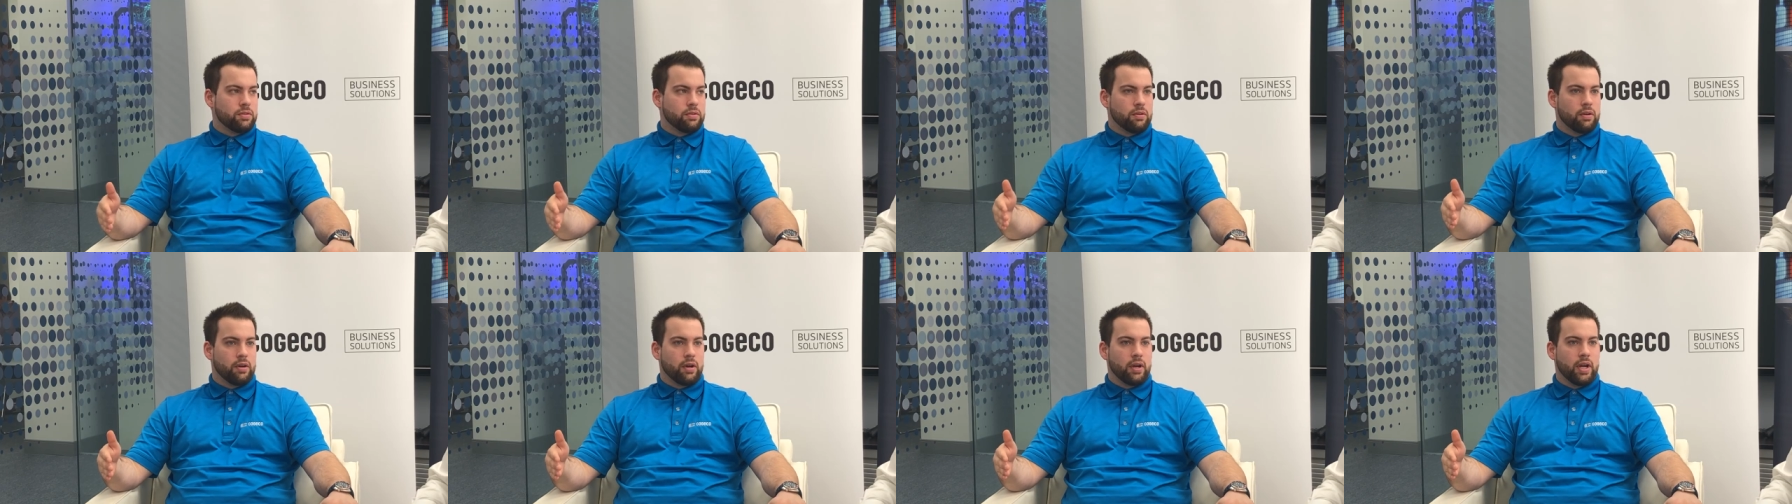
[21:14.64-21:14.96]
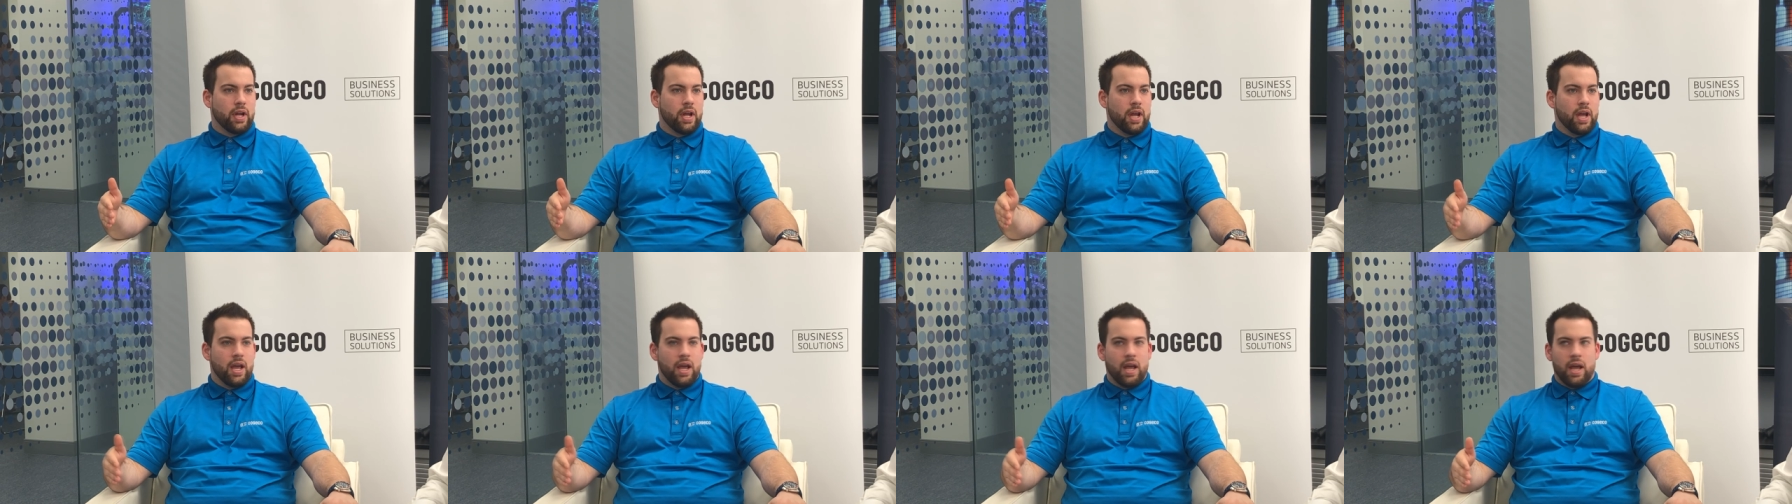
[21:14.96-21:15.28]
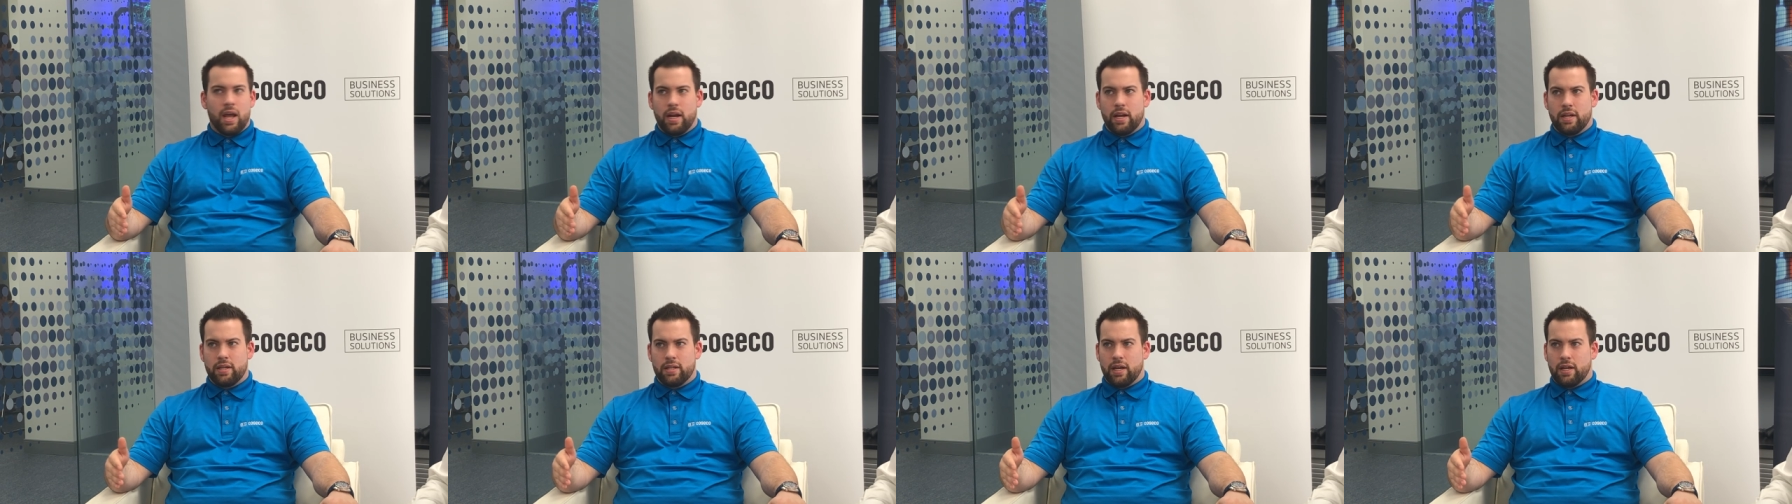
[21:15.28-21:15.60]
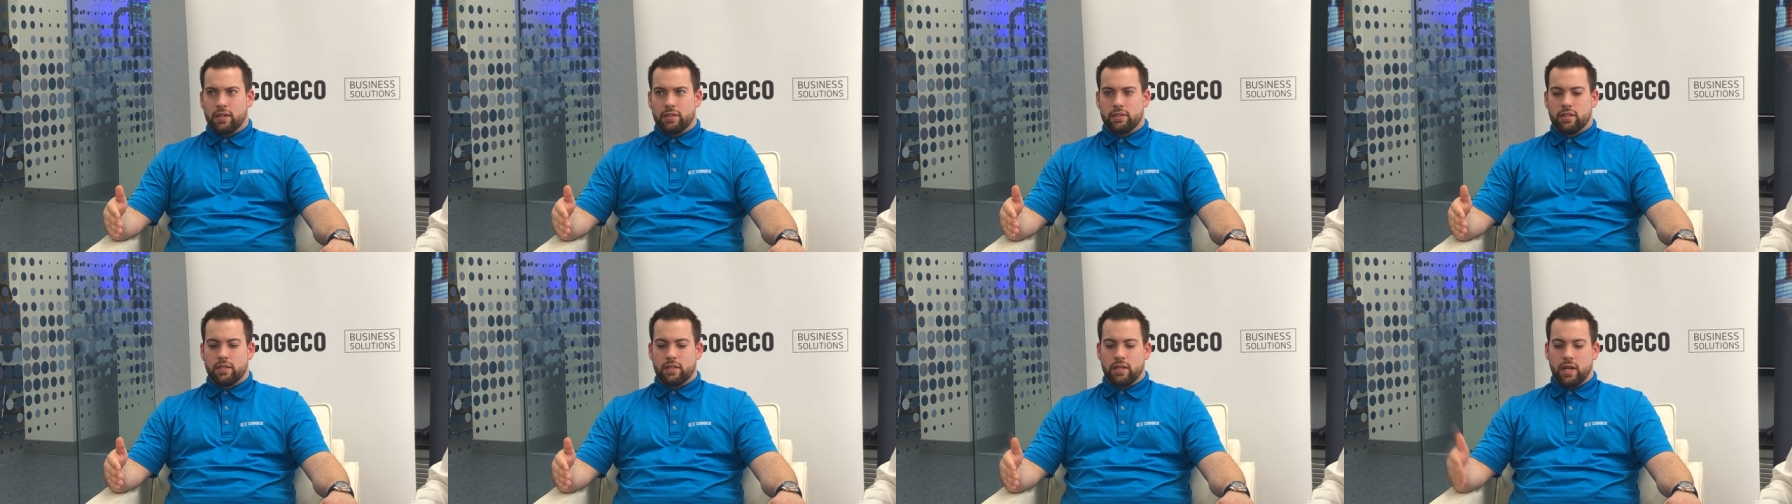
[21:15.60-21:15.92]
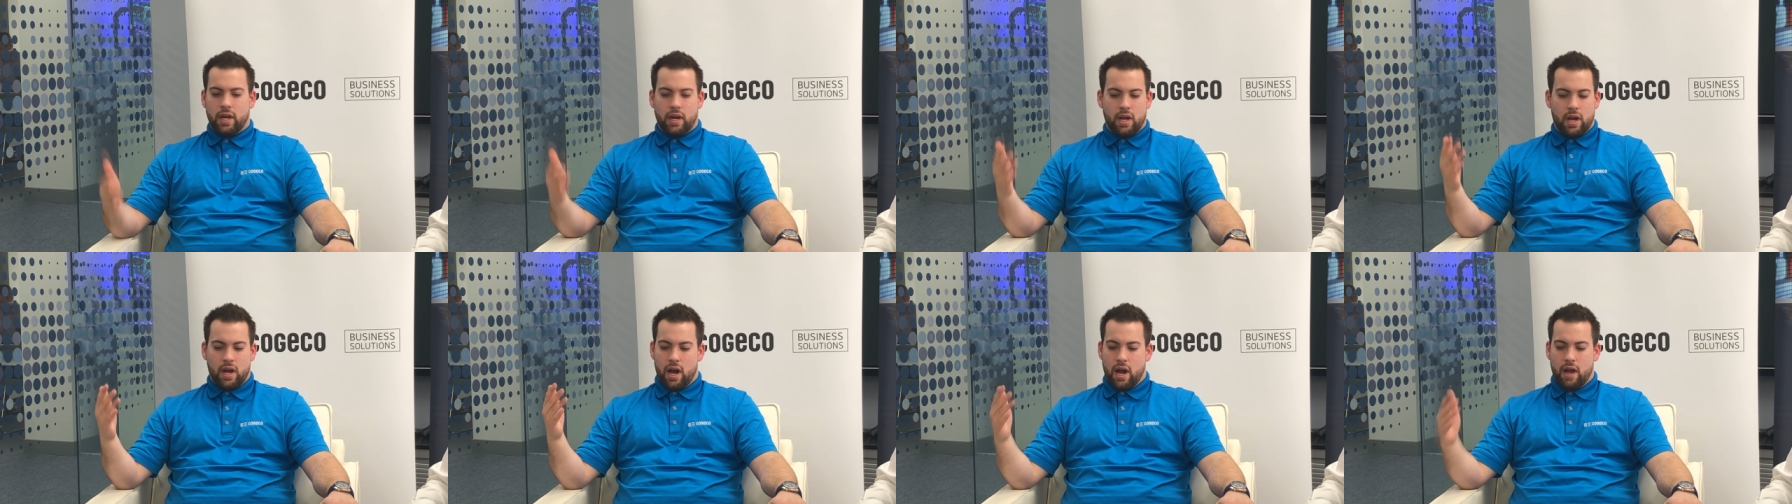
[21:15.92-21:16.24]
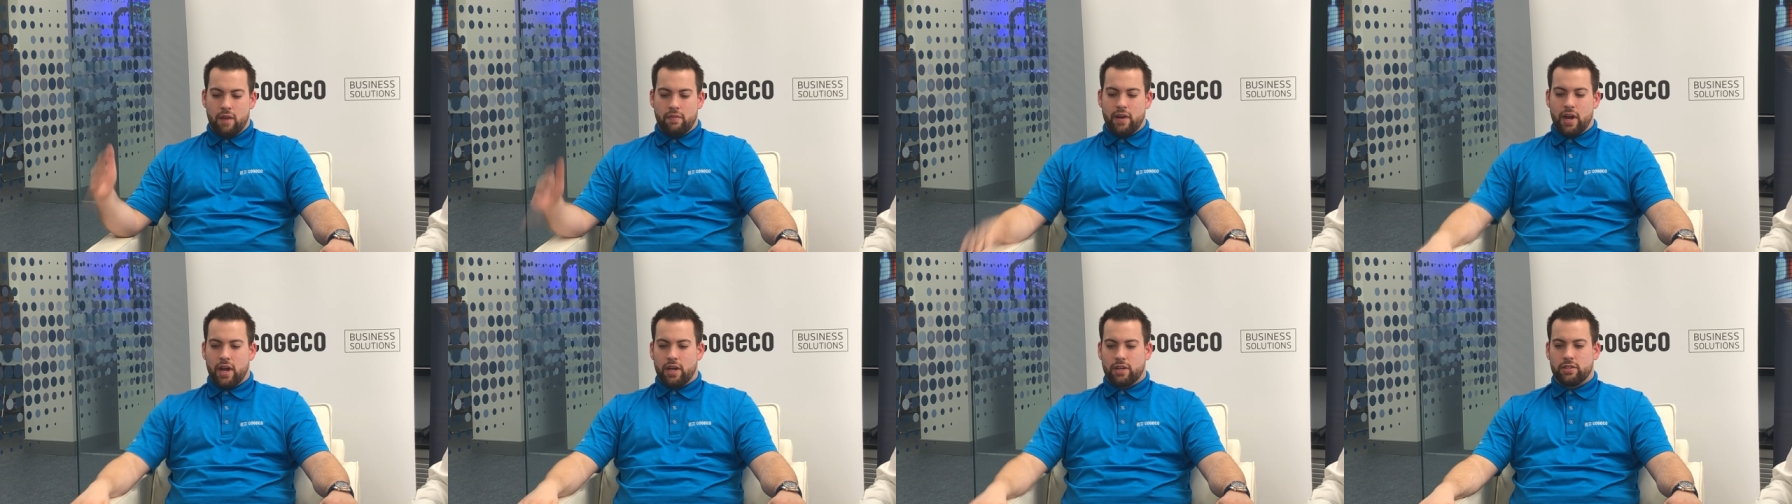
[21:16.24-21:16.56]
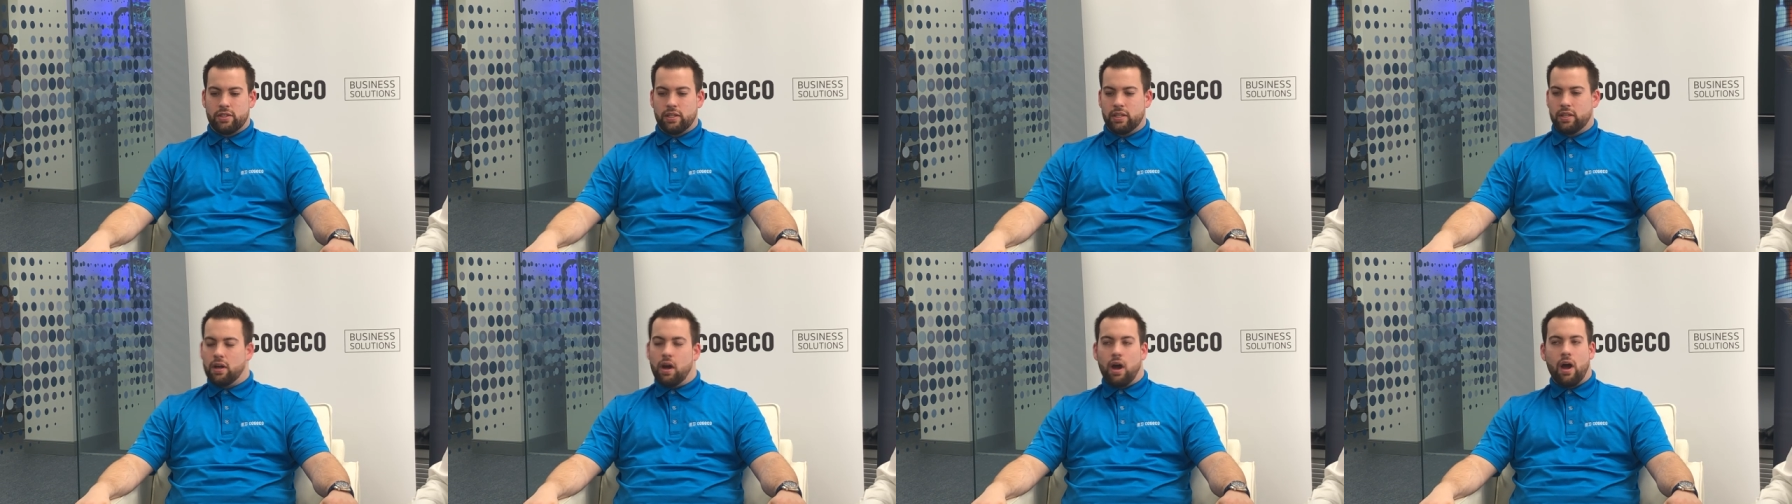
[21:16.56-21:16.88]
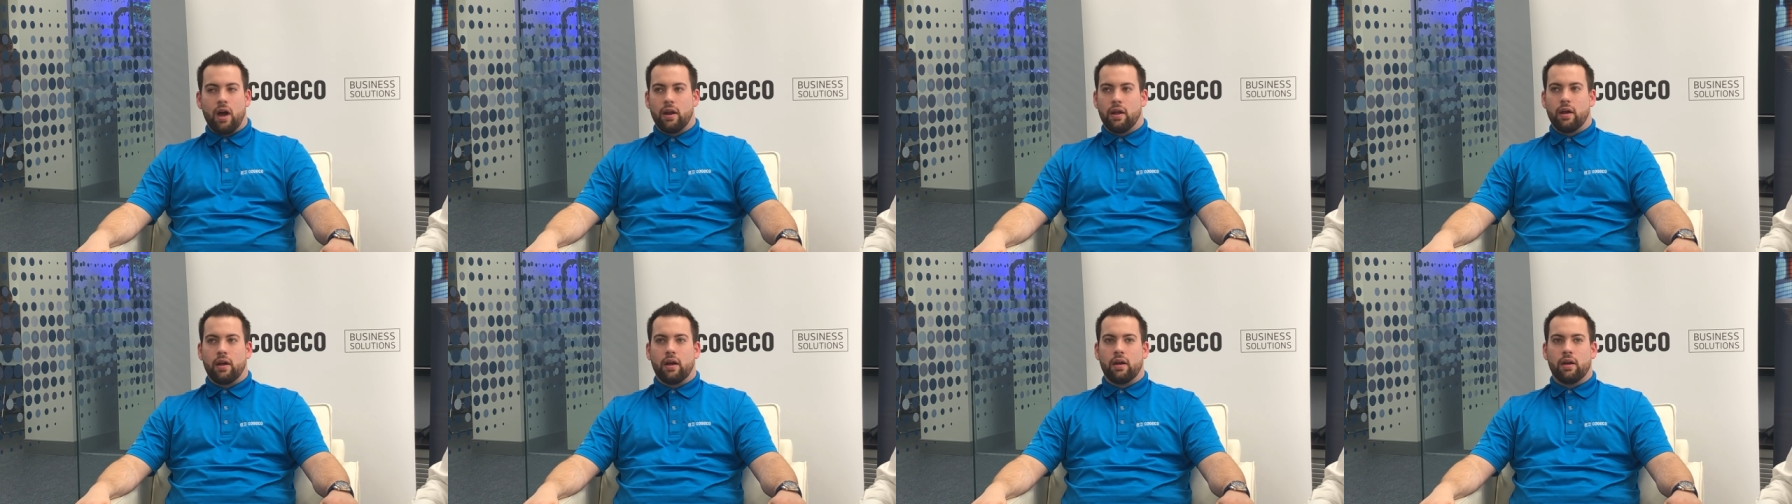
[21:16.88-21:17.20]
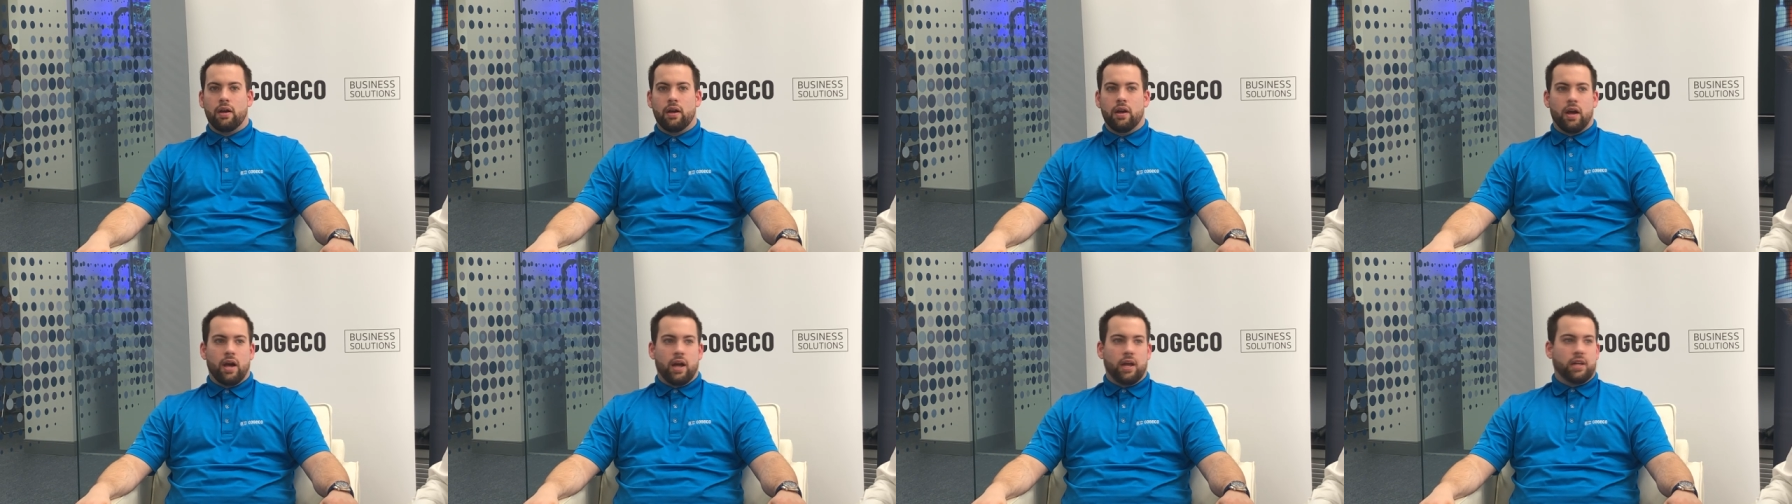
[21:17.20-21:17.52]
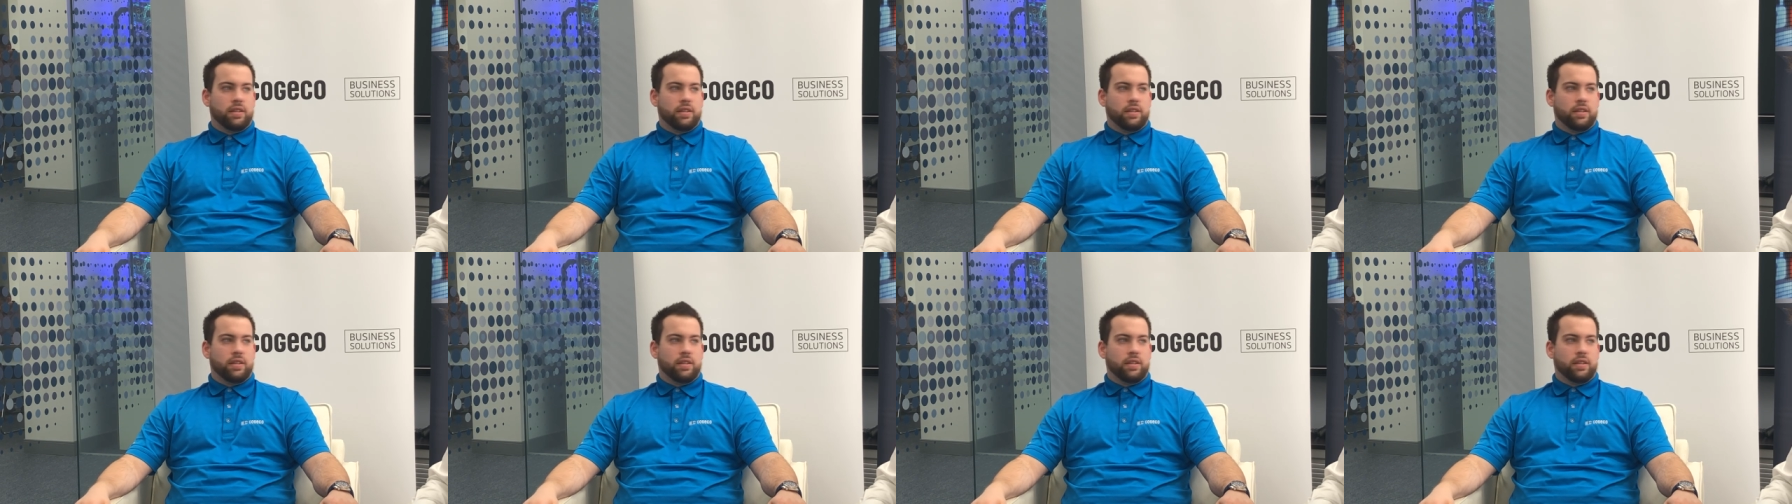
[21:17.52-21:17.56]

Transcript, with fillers: story, and he actually says, "Hey, I've actually got a,